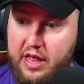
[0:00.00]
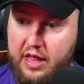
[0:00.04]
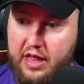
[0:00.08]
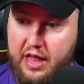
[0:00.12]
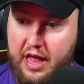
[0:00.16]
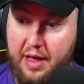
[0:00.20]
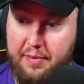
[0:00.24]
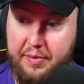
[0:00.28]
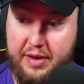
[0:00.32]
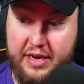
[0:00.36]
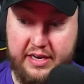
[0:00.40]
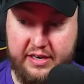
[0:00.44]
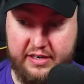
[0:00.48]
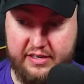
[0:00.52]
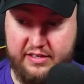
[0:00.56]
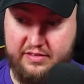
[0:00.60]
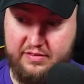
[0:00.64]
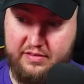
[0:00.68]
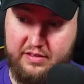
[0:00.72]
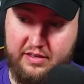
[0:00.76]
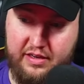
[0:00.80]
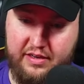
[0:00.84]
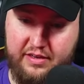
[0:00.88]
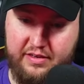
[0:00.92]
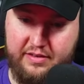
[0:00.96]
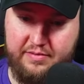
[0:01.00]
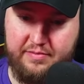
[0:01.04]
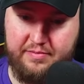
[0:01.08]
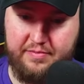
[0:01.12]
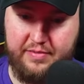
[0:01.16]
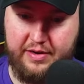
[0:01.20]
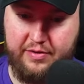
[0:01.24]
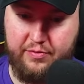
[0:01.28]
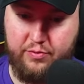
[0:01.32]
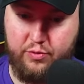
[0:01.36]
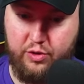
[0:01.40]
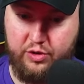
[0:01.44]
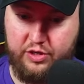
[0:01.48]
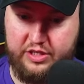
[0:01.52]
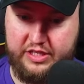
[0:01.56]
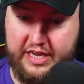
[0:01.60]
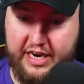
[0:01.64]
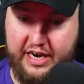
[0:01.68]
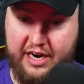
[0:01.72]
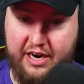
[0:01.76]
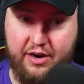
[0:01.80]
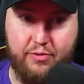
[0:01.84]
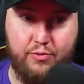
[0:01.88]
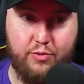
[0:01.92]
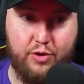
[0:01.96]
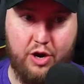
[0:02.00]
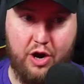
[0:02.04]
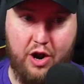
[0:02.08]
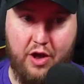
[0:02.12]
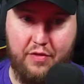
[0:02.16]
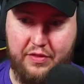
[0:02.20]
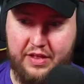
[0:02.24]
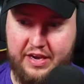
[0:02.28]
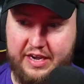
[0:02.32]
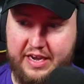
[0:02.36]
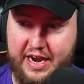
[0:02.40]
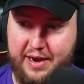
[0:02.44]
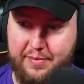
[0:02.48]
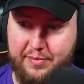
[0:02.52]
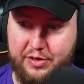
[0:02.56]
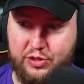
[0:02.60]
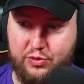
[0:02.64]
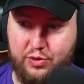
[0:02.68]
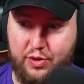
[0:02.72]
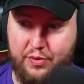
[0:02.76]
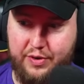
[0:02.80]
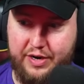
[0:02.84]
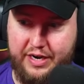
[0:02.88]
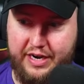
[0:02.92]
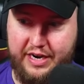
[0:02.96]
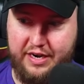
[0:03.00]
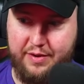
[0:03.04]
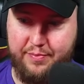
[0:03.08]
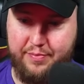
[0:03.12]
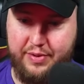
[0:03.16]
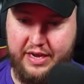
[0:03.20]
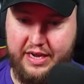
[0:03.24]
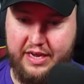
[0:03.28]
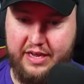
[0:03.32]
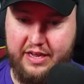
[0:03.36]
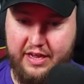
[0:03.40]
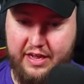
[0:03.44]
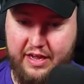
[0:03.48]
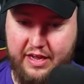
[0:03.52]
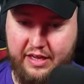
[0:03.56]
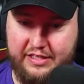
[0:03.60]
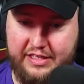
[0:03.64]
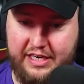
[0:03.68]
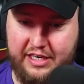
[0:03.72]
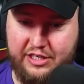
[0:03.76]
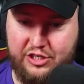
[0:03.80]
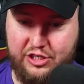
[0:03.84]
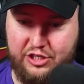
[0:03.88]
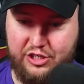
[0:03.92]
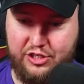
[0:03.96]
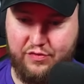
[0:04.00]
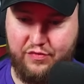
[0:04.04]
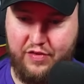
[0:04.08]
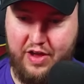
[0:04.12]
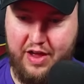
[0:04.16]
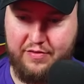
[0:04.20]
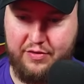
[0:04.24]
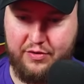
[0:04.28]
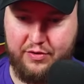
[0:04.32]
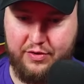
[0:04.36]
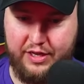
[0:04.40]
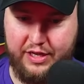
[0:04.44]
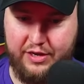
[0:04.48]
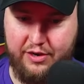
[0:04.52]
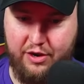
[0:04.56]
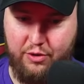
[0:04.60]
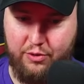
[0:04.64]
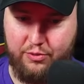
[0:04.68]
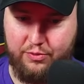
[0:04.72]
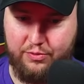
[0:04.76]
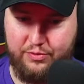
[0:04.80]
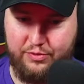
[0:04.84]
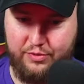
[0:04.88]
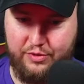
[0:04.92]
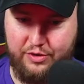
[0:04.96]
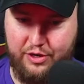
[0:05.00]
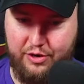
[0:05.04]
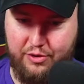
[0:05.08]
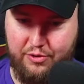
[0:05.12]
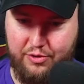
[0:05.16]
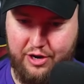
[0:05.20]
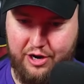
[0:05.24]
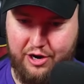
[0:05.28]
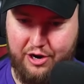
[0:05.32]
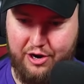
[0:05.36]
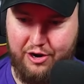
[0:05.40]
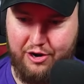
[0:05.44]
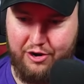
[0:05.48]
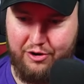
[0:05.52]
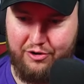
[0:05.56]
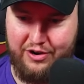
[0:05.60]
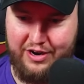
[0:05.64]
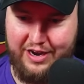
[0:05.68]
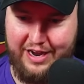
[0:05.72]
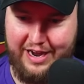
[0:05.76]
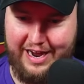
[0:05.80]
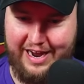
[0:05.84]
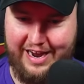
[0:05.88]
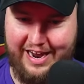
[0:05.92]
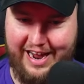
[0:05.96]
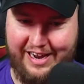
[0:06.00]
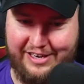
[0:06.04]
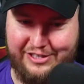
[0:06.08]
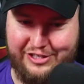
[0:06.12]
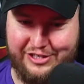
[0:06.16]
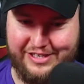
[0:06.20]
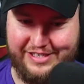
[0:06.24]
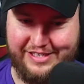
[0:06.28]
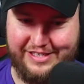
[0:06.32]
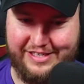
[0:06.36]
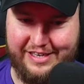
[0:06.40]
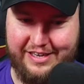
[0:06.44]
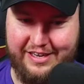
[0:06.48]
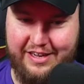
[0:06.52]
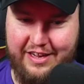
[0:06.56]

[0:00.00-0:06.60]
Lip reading: I mean, we're there. We're on the damage where we need to be. It's actually surviving really. I jinxed it.